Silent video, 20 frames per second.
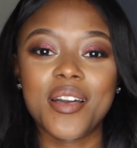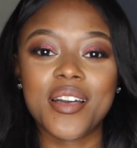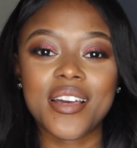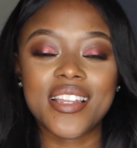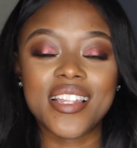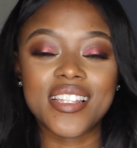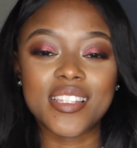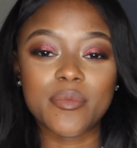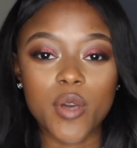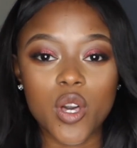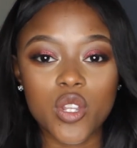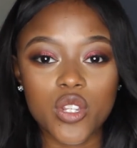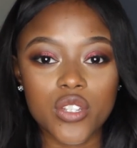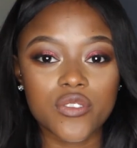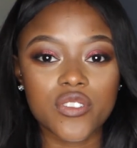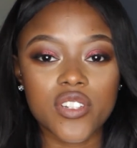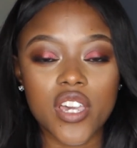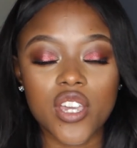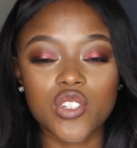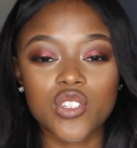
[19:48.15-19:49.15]
click the bell
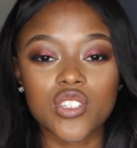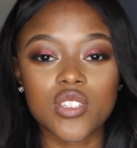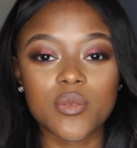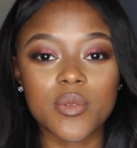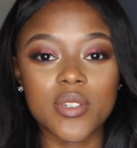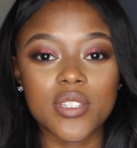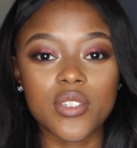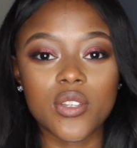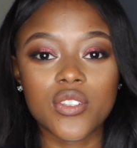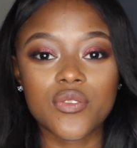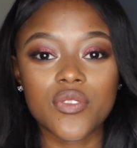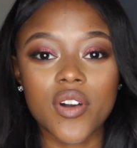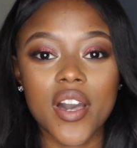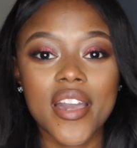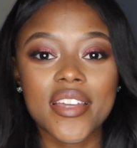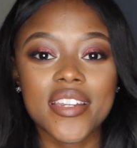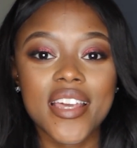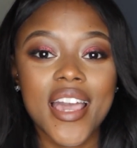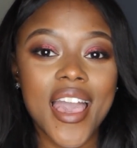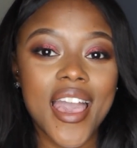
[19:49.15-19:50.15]
notification to be
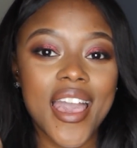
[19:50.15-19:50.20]
notified,